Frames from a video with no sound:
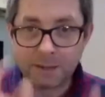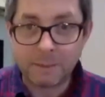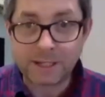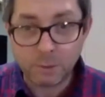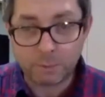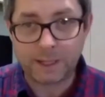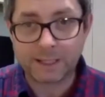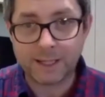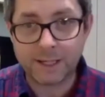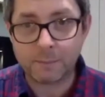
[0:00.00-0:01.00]
going to make you a
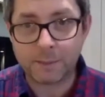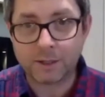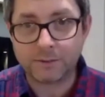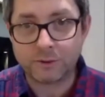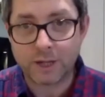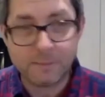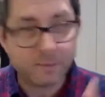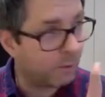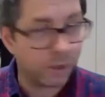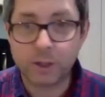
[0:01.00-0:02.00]
pancake because, James, you are
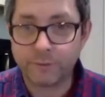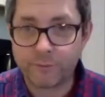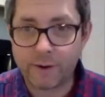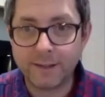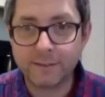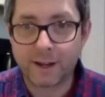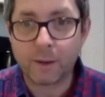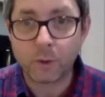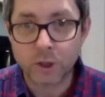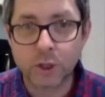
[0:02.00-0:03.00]
a good friend, and I want
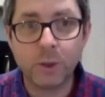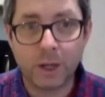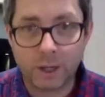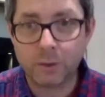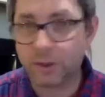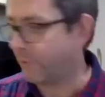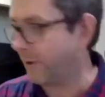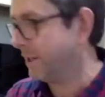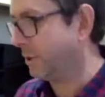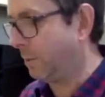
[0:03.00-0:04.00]
to show you how good a friend
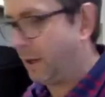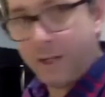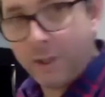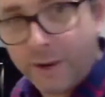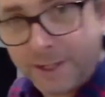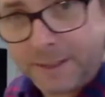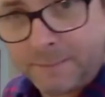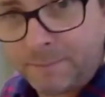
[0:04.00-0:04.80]
you are. Are you ready?